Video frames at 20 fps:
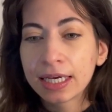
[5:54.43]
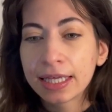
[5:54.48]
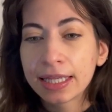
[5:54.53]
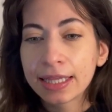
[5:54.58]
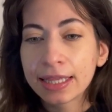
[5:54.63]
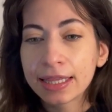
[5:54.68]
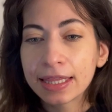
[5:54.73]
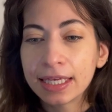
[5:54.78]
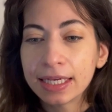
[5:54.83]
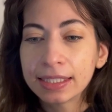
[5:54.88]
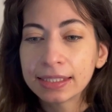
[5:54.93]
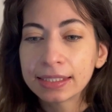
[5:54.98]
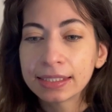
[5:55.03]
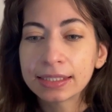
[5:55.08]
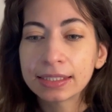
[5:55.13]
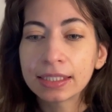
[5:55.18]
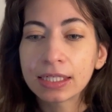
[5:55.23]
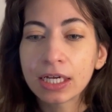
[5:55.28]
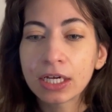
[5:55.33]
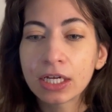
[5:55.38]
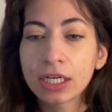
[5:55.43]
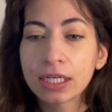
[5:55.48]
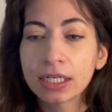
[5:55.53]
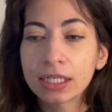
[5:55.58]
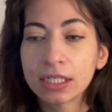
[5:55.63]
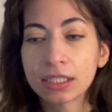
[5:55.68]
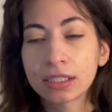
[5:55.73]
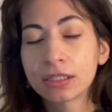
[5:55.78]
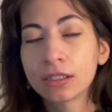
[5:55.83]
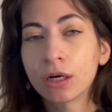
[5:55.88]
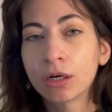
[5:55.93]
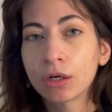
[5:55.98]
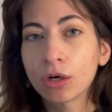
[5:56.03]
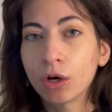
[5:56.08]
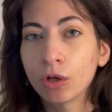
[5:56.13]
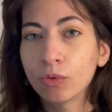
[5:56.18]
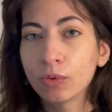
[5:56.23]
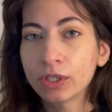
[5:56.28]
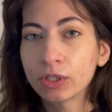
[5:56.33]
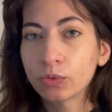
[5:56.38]
this does not
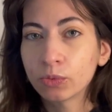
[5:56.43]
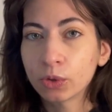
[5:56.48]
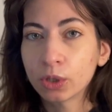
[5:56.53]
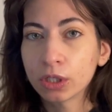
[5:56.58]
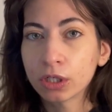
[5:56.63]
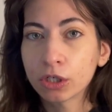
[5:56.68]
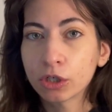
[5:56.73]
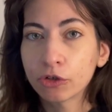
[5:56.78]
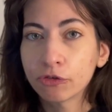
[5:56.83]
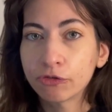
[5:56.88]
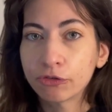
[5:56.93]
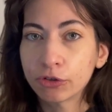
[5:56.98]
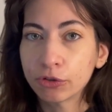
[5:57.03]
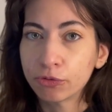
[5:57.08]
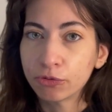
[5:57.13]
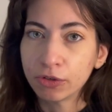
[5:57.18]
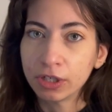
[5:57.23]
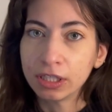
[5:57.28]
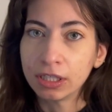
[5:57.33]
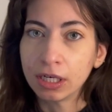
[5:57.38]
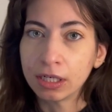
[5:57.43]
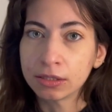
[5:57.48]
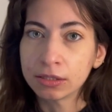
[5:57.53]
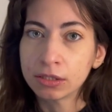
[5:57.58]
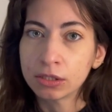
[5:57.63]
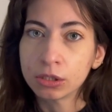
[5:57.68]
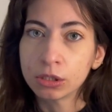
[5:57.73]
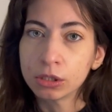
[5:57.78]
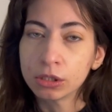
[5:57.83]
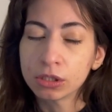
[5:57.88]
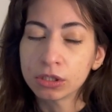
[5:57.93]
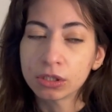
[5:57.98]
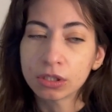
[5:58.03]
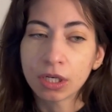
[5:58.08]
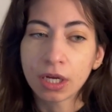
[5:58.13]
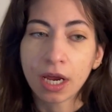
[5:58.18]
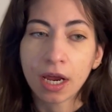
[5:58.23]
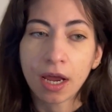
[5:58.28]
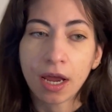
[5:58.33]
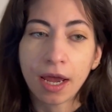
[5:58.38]
always work for
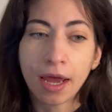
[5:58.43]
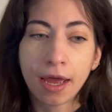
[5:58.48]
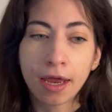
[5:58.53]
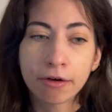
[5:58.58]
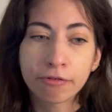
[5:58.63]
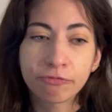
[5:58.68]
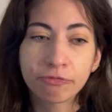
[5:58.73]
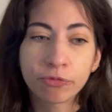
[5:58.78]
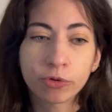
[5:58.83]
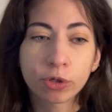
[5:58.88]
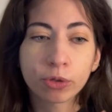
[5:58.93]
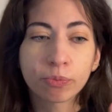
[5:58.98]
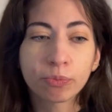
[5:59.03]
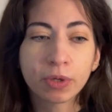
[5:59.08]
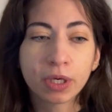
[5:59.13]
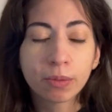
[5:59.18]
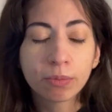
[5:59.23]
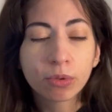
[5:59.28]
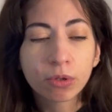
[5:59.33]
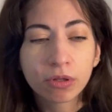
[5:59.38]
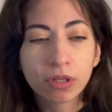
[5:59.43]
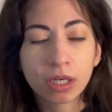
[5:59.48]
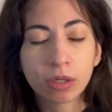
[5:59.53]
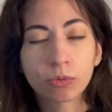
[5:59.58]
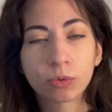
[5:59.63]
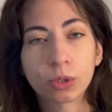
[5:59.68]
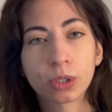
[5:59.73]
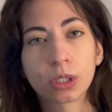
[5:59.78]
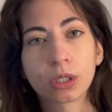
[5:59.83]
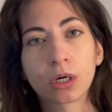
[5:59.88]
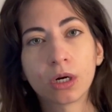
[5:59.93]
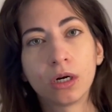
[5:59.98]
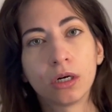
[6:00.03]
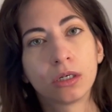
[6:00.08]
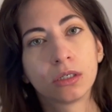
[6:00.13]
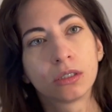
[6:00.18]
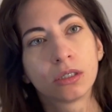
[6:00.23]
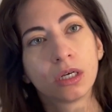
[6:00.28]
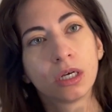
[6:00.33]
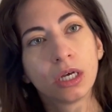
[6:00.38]
freelancers and for people that work
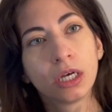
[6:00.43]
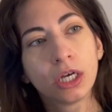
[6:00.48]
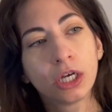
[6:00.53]
on,